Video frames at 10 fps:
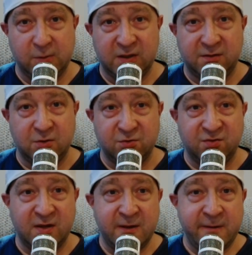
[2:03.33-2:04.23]

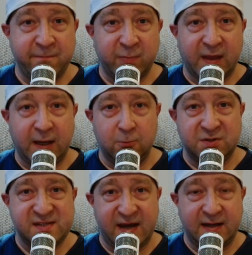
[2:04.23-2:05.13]
because it
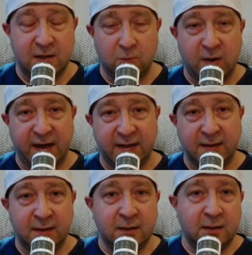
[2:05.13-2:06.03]
was taken away,
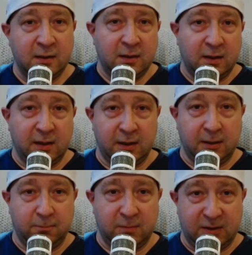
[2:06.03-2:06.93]

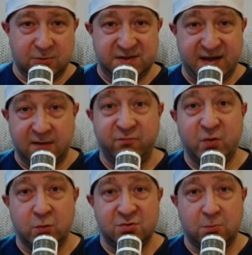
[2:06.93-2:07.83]
it was taking
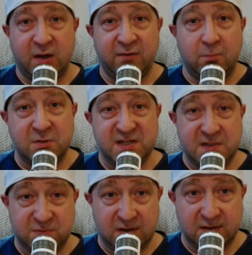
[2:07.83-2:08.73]
viewers away from The
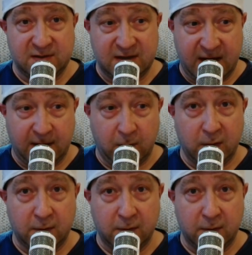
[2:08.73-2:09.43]
Simpsons. Now,